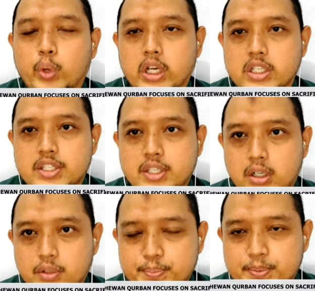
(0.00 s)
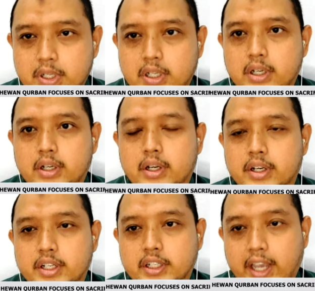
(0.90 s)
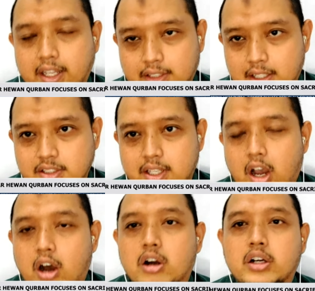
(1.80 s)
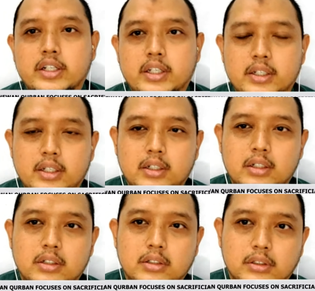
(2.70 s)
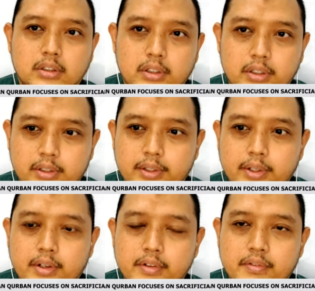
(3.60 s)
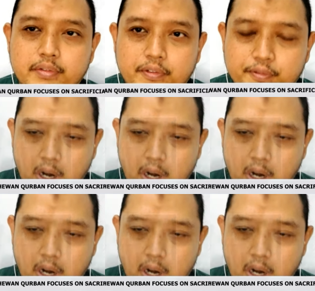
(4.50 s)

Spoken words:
we absorb the cattle or the